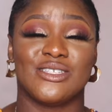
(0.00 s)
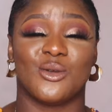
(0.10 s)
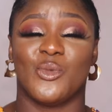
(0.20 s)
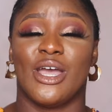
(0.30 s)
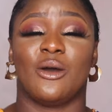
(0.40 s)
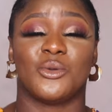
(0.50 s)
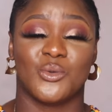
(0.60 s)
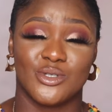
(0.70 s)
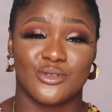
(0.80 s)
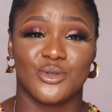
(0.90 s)
somewhere I would
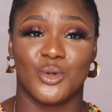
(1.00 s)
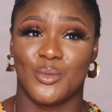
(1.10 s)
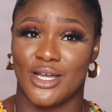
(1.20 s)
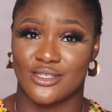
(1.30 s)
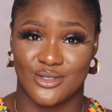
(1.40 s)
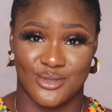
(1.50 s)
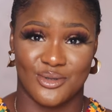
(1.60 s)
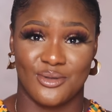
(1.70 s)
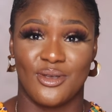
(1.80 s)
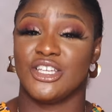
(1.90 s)
want to go back
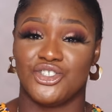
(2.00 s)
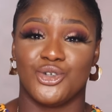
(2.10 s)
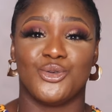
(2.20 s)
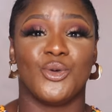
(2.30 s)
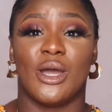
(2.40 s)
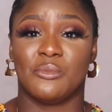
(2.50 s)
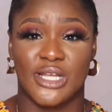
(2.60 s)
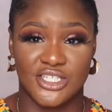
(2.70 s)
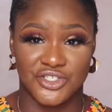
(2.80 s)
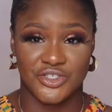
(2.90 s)
to. In case you don't know, I'm
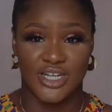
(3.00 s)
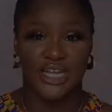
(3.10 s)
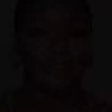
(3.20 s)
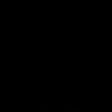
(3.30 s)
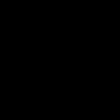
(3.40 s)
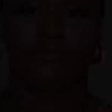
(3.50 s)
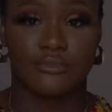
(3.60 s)
Nigerian.